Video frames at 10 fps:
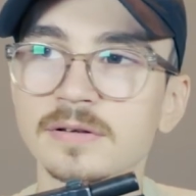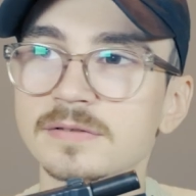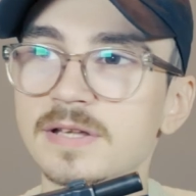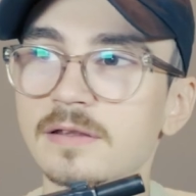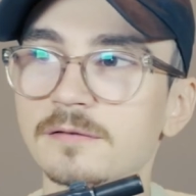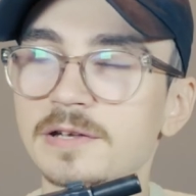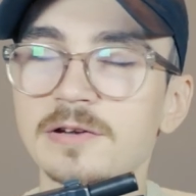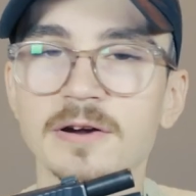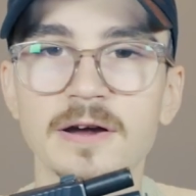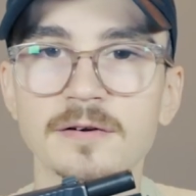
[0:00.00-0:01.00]
It's either
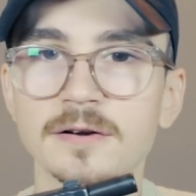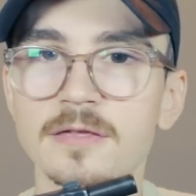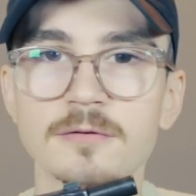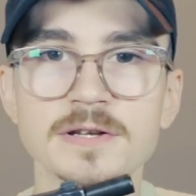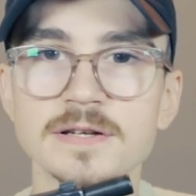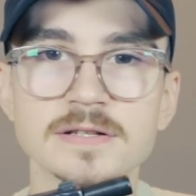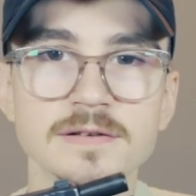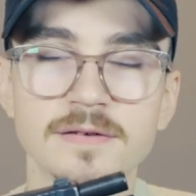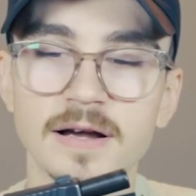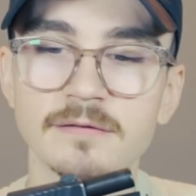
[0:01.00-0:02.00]
V-Crown or
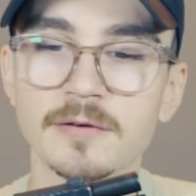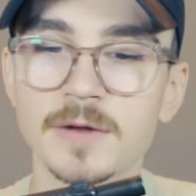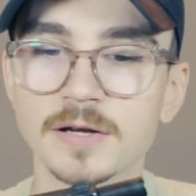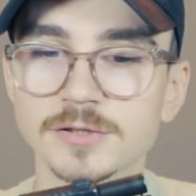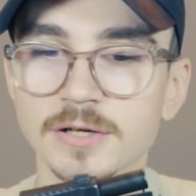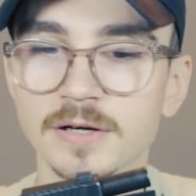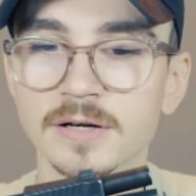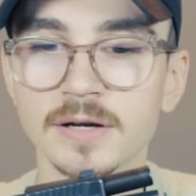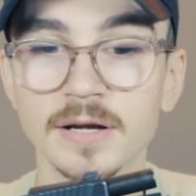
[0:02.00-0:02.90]
365, I'm not sure.